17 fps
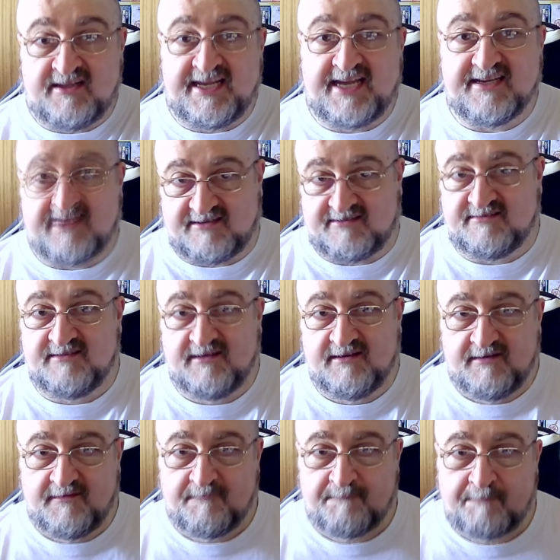later,
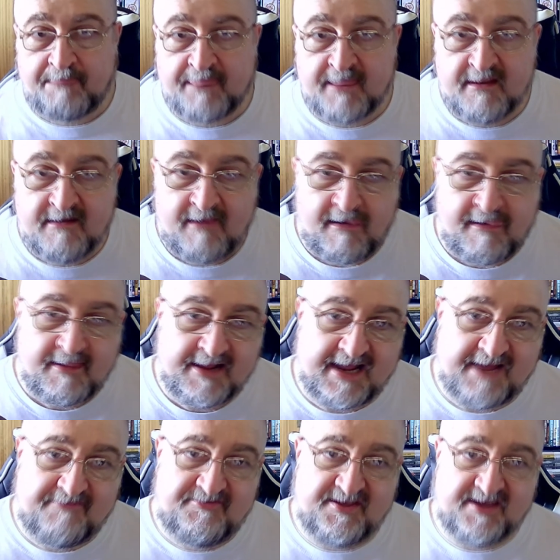
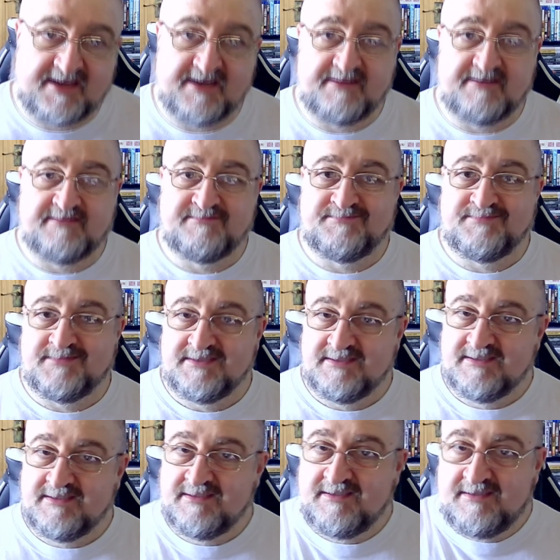if they can
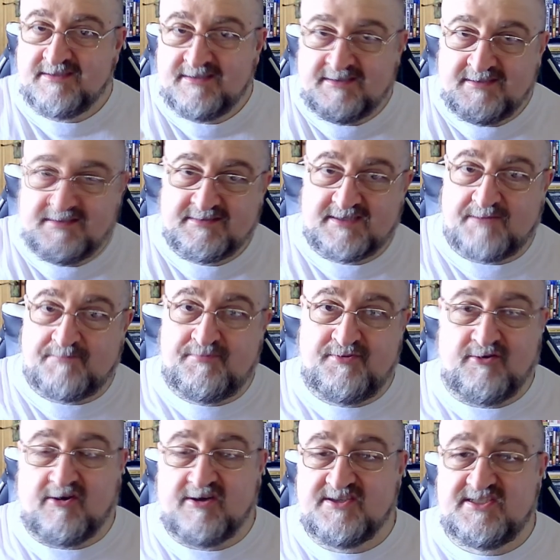get
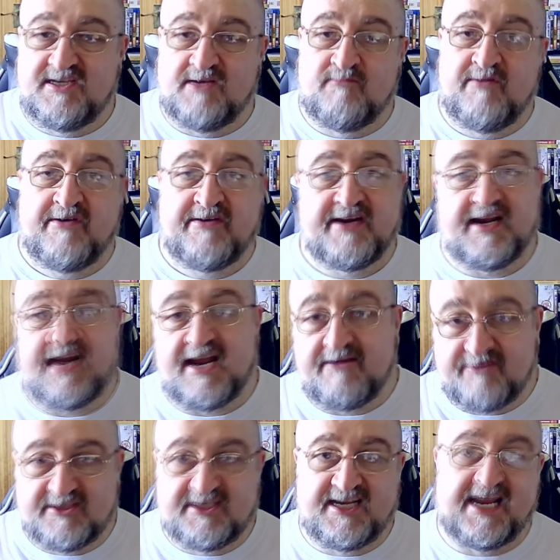put on somewhere and get
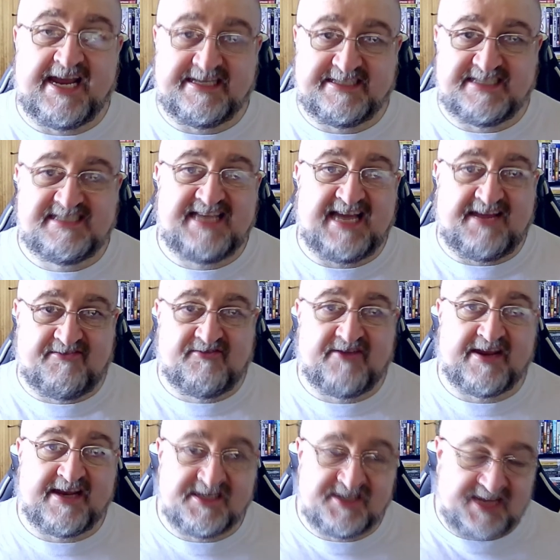advertised. It's that
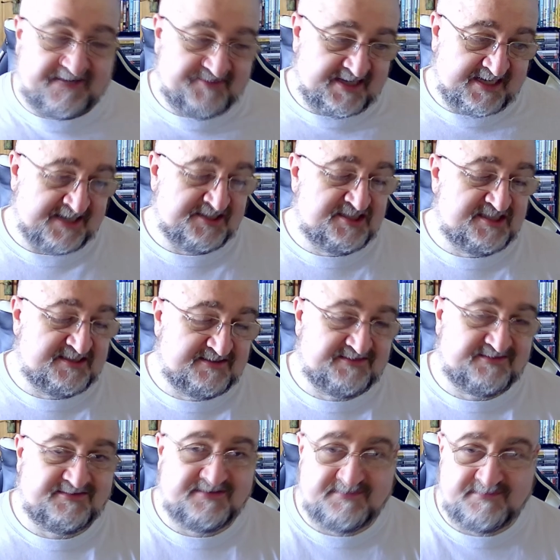thing is you kind
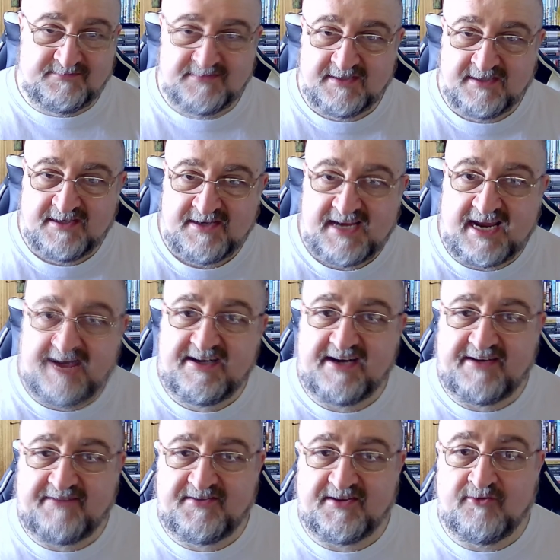of
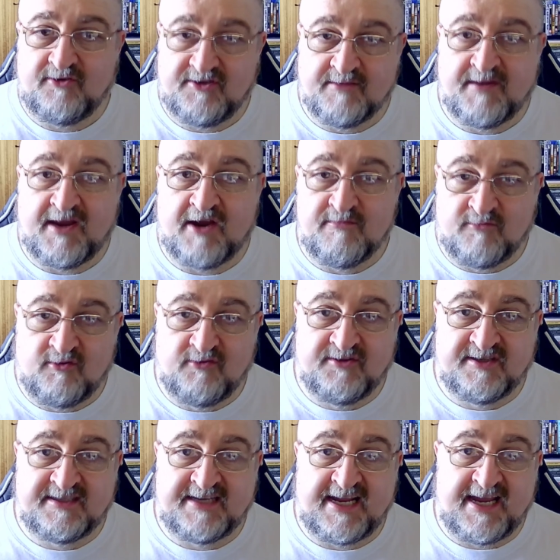have to look them out more
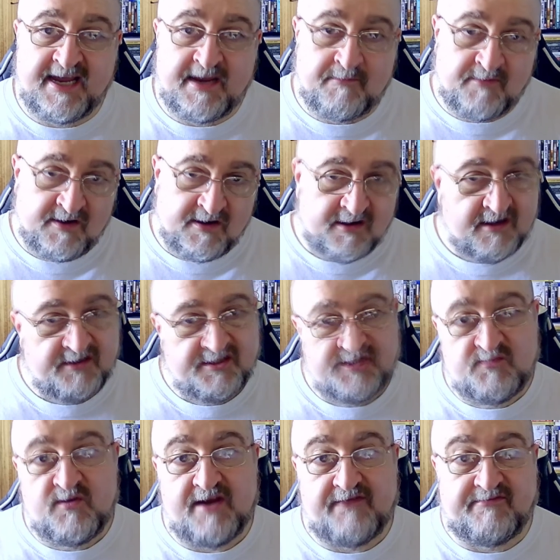than
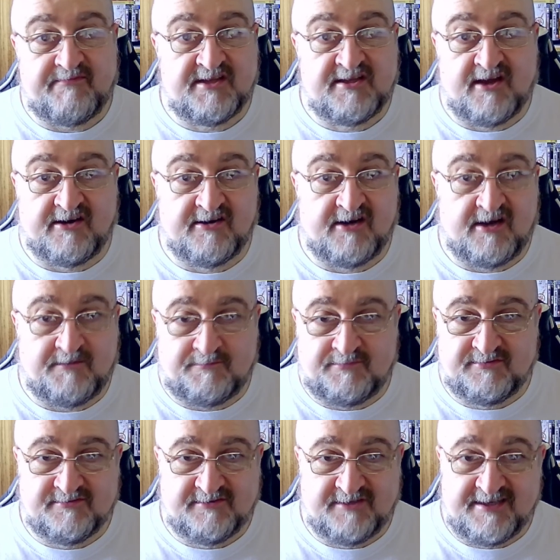just wait for them to turn
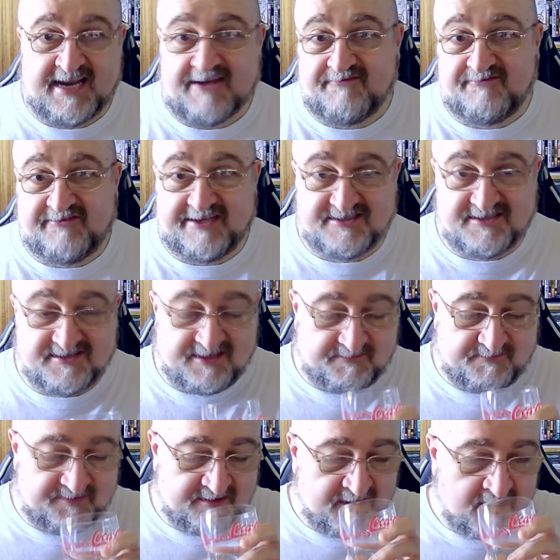up on Netflix or
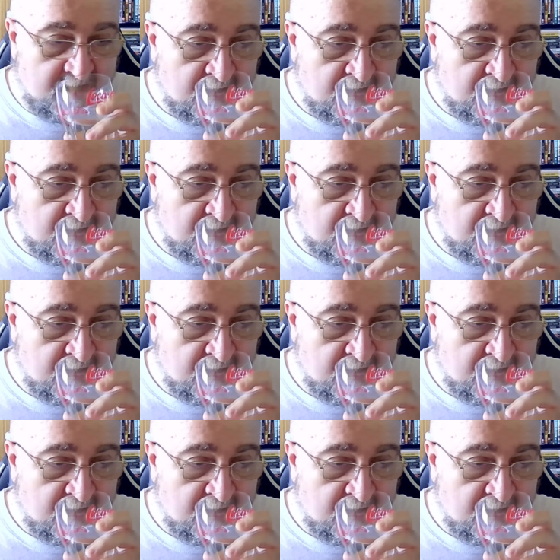something.